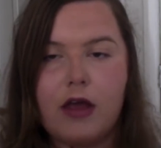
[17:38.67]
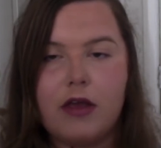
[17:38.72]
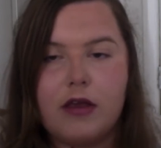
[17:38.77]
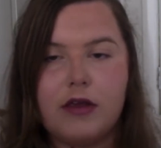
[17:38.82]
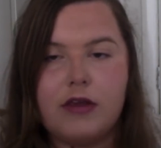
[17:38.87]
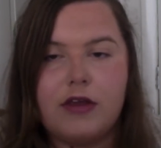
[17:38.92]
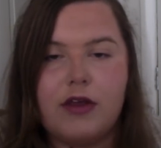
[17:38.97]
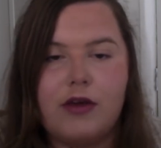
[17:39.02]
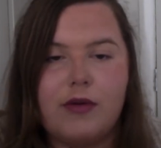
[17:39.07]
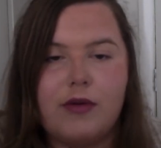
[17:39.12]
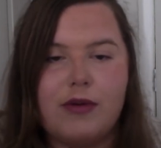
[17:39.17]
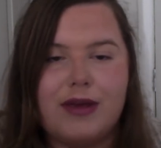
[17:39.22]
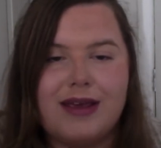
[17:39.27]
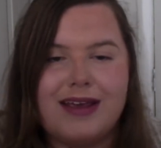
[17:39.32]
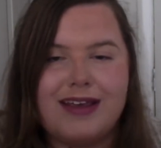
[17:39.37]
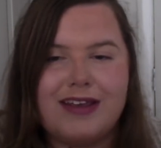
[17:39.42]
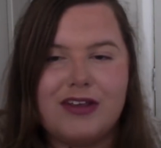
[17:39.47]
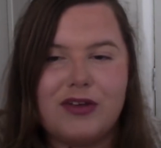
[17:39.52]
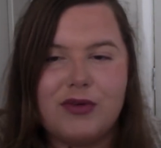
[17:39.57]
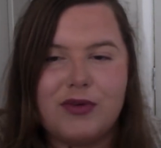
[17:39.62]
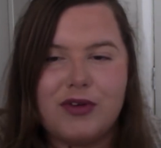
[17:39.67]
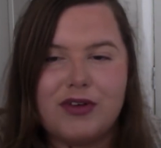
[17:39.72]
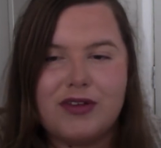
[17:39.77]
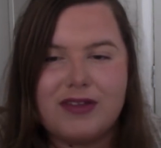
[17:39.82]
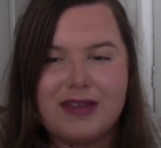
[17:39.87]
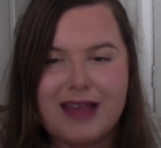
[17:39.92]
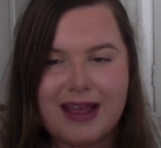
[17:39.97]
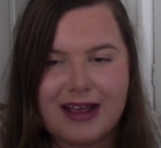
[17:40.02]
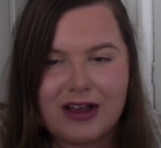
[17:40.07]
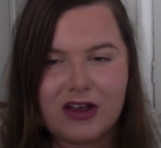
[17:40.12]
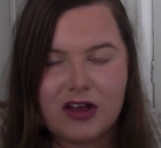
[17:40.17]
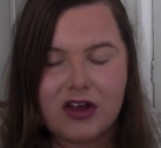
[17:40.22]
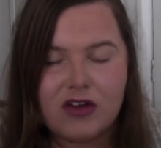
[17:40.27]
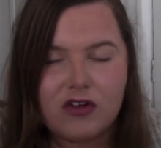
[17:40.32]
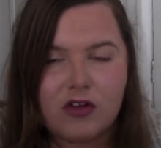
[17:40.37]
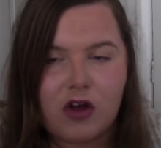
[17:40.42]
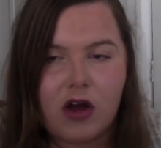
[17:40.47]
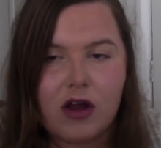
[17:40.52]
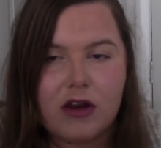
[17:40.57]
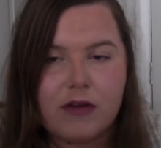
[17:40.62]
you know, it could
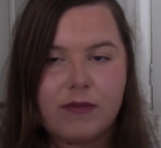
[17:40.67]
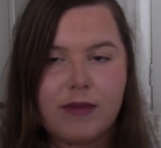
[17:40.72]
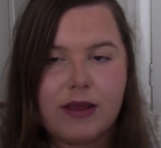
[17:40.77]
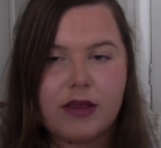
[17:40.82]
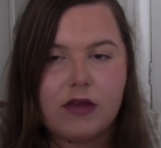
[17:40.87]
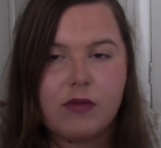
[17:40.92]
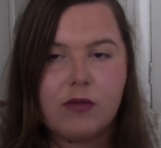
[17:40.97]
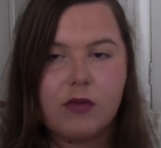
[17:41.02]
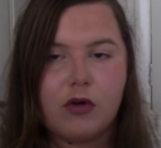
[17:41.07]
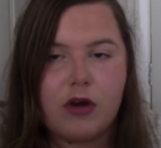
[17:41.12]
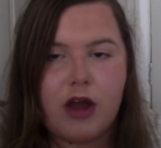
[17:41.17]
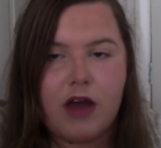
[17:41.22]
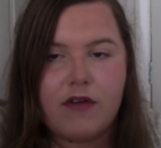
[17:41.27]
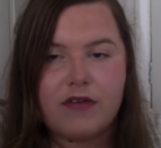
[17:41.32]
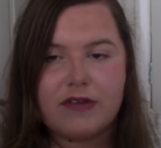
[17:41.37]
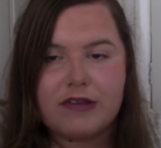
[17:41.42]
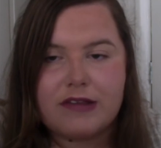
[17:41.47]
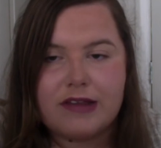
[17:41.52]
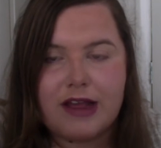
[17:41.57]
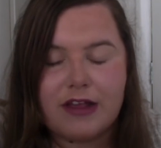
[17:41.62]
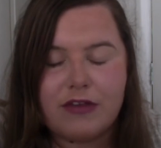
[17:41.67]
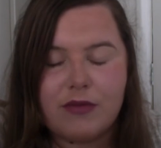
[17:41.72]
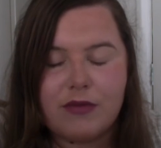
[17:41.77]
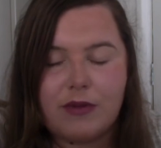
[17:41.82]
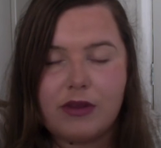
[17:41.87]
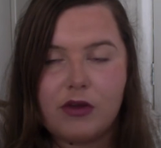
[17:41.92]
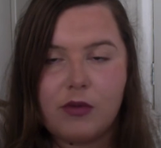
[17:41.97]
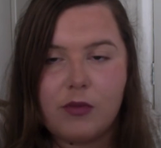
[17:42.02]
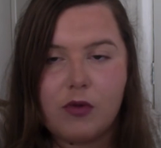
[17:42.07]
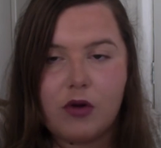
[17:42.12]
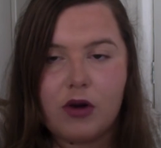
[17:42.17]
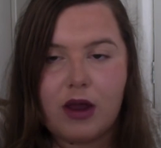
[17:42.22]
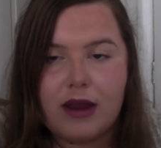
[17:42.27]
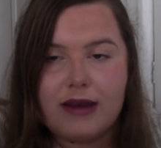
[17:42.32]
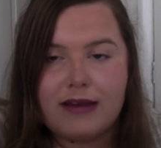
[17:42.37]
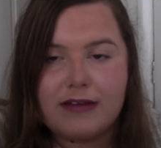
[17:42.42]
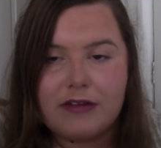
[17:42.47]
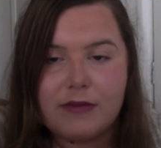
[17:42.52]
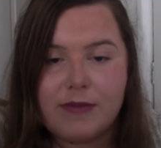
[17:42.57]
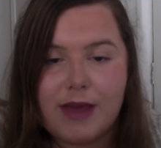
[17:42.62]
kind of make you more nervous, and that's when you're more
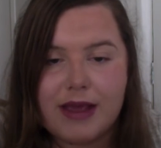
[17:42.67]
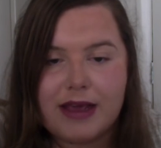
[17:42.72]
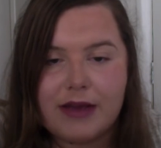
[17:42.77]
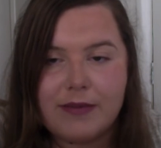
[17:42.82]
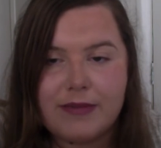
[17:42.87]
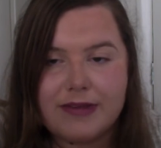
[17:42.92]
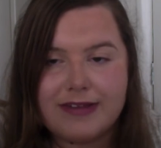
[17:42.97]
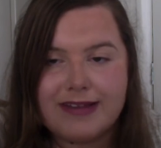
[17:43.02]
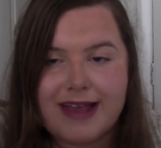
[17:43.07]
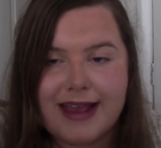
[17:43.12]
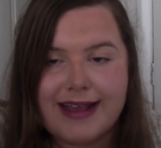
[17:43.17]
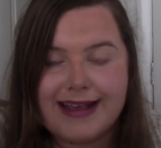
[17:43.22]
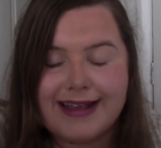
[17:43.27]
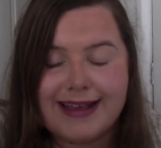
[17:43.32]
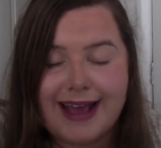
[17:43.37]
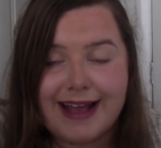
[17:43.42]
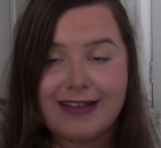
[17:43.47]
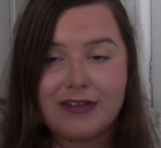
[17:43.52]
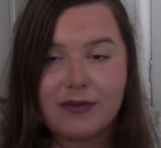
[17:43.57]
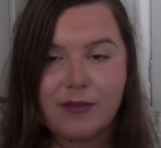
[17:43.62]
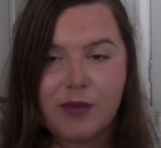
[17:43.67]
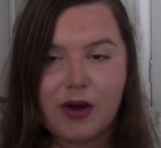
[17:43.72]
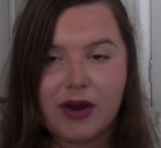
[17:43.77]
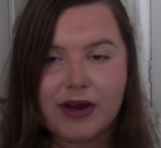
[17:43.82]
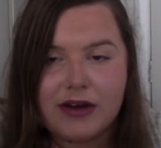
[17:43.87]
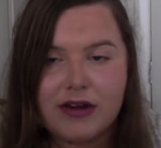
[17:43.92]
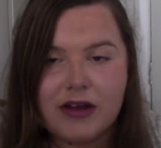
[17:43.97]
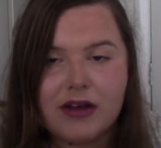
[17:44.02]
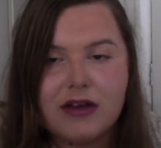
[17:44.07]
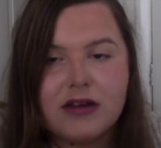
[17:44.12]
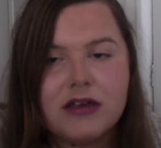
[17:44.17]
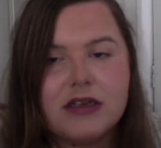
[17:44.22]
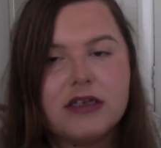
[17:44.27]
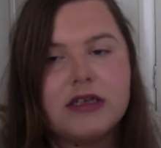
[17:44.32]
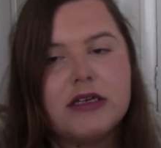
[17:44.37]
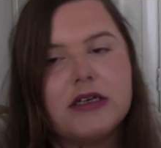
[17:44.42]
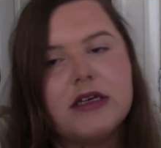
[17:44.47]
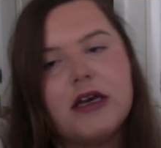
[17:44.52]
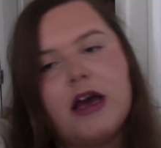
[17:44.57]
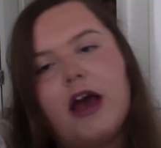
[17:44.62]
likely to make a mistake and get a minor.
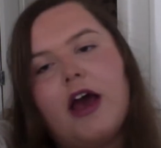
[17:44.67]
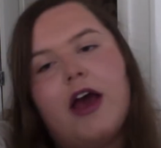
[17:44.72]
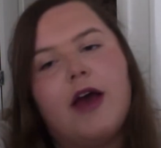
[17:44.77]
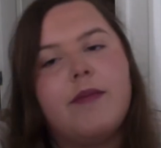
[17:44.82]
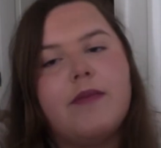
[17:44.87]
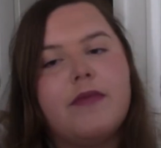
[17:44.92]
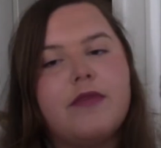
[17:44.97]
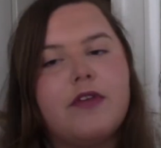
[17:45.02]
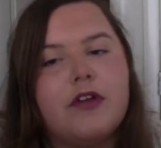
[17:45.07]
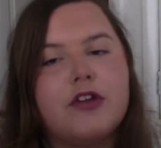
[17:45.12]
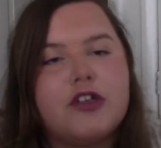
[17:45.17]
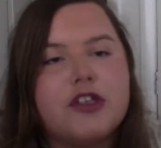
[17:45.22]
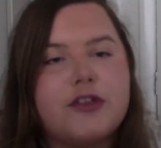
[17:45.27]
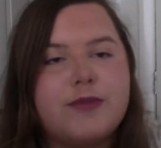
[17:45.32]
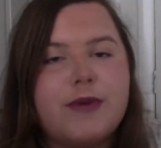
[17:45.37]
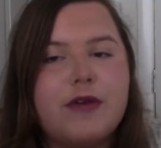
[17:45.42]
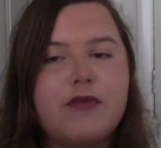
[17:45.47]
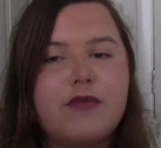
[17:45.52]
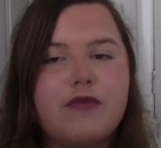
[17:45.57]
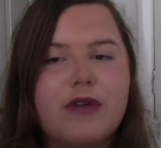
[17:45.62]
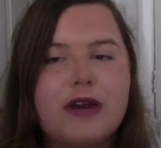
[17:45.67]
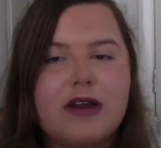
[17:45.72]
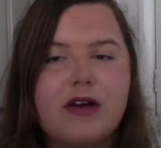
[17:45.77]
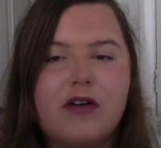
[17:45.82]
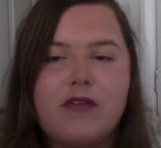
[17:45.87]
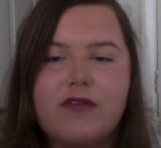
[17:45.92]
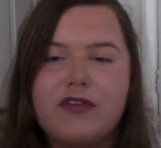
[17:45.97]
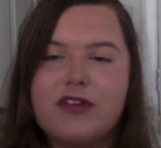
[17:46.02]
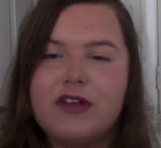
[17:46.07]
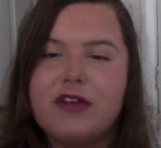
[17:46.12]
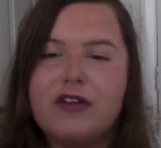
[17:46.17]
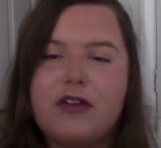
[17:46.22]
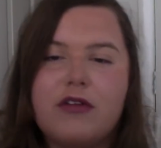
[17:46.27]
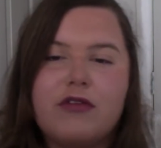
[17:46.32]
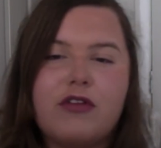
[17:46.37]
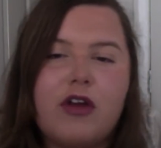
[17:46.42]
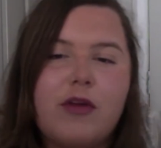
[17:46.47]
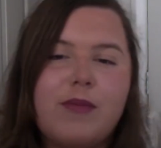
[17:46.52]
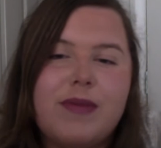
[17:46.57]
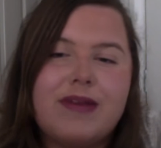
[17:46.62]
So just be really confident. You know,
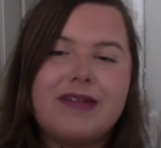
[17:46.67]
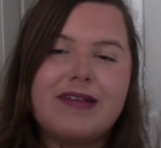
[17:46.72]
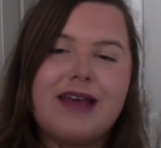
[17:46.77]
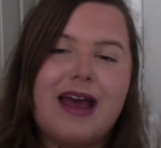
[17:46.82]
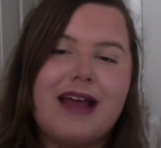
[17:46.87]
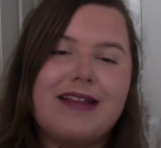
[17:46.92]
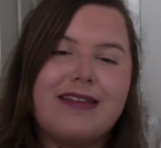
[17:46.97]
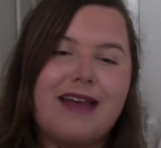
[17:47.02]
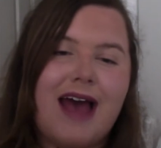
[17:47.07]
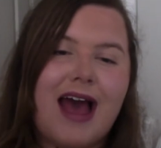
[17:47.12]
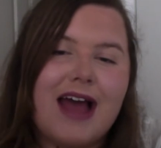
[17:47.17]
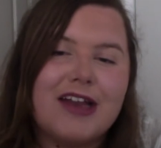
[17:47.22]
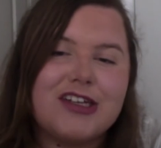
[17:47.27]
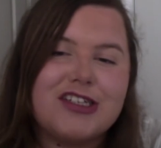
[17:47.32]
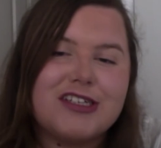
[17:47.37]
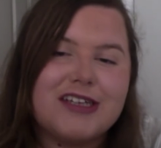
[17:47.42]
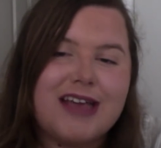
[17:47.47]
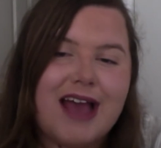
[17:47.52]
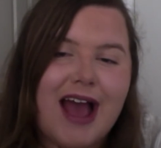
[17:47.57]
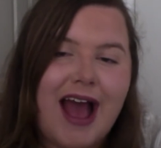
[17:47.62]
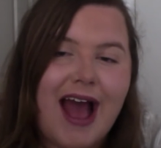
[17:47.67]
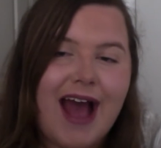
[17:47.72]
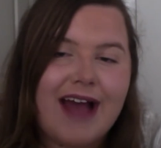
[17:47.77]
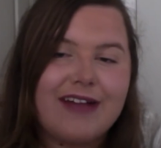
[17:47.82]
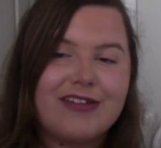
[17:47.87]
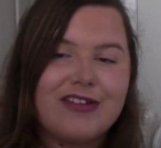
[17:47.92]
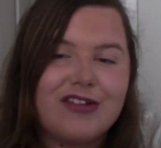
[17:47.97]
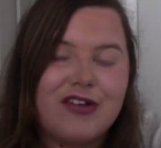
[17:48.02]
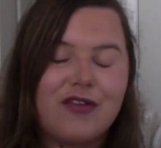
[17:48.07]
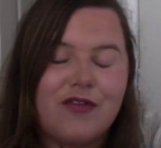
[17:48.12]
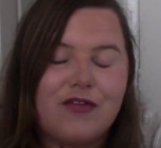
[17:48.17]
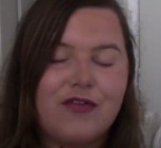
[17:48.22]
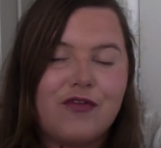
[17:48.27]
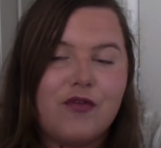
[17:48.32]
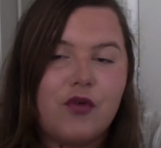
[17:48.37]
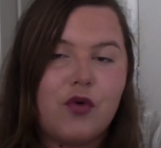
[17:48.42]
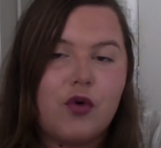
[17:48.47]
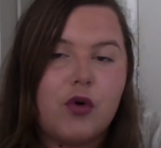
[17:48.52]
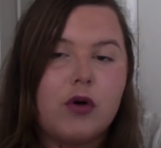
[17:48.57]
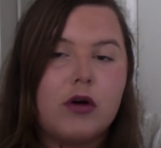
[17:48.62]
don't be scared to actually ask
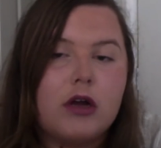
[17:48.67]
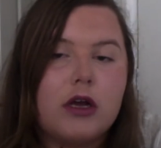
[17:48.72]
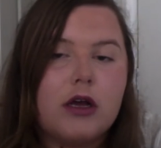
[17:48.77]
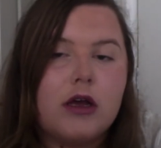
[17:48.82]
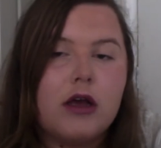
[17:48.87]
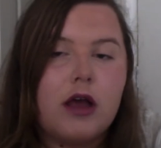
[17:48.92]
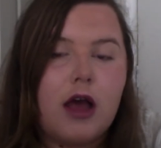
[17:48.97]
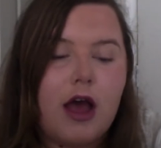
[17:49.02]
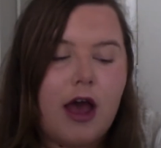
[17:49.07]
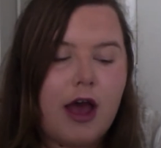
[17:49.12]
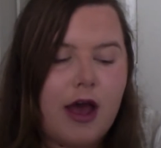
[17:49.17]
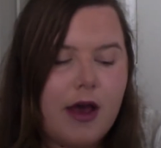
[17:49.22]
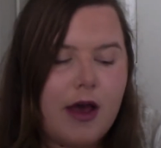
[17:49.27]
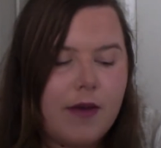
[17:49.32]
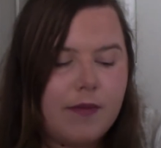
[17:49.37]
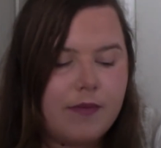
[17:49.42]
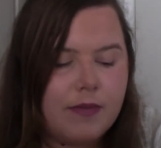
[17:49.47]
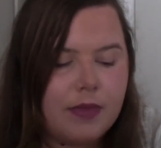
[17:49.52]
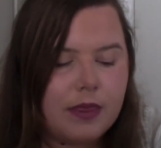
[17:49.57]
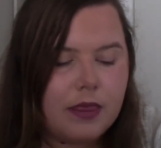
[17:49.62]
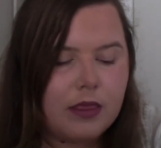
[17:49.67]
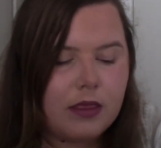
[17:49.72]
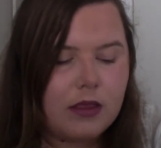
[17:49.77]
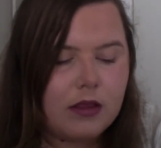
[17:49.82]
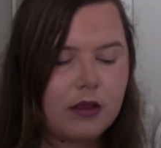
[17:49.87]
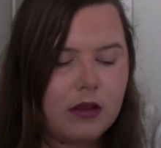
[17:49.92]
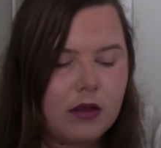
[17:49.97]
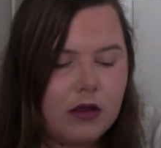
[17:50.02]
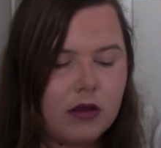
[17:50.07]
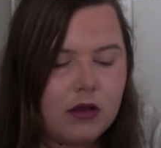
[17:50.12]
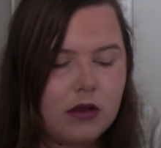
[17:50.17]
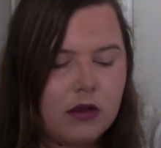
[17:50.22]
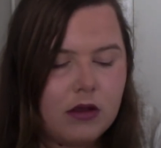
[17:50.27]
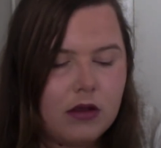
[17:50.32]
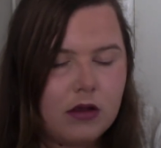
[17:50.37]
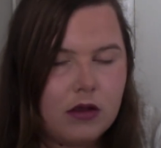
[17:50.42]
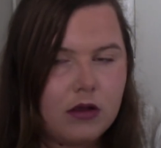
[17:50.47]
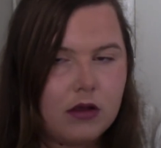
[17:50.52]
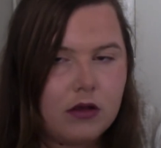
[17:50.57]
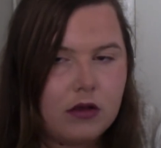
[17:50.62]
for
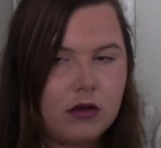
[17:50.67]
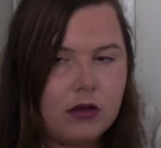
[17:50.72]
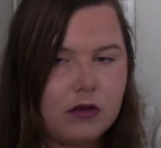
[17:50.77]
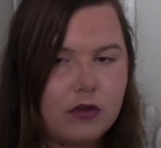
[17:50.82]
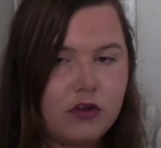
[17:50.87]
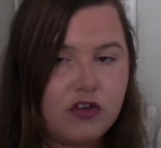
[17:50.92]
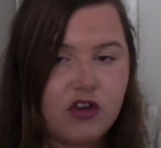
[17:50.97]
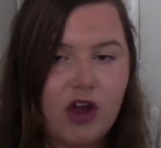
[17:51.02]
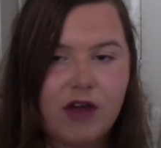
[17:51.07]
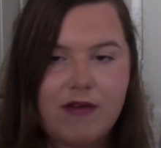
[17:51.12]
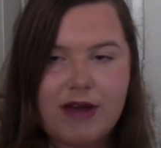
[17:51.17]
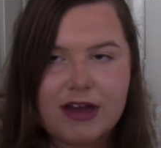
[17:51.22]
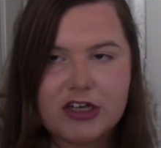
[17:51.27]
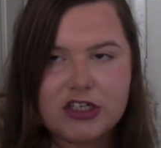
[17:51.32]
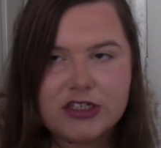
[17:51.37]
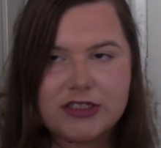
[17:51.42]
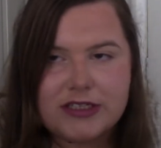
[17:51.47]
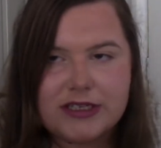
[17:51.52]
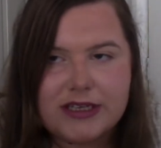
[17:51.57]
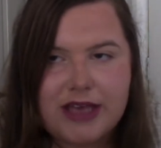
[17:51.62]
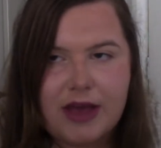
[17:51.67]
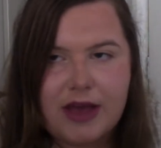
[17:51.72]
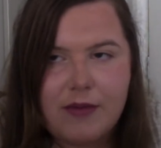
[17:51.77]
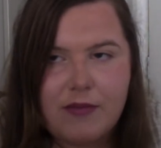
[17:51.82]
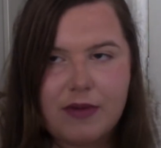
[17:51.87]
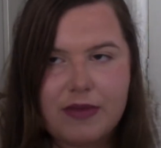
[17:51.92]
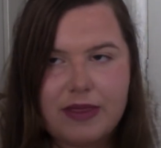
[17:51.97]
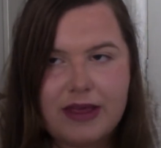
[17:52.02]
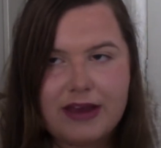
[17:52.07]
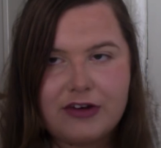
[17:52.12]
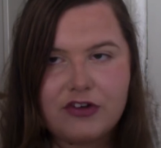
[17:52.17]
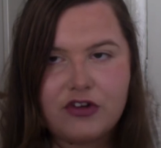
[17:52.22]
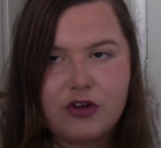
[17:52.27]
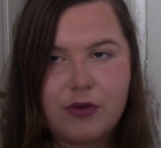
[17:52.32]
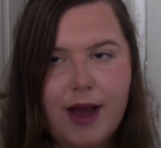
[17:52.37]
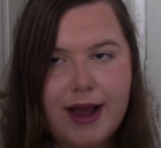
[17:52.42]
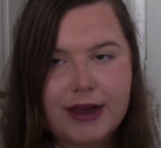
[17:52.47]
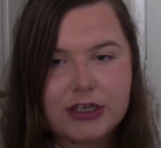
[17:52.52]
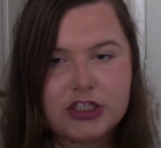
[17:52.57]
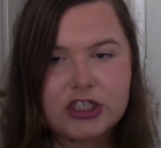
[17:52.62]
the directions again when they
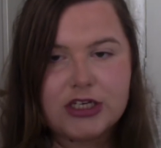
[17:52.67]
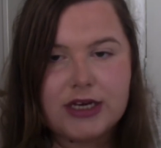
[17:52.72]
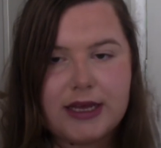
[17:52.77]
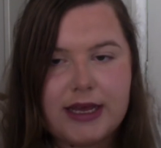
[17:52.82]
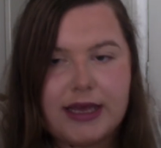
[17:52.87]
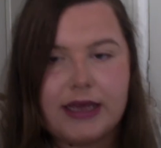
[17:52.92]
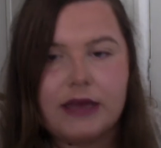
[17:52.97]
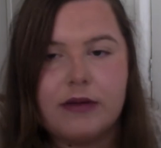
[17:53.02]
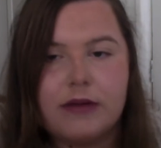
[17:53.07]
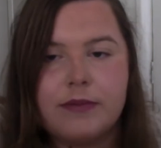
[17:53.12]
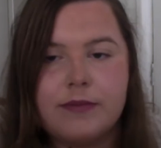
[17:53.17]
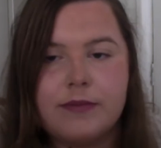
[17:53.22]
do actually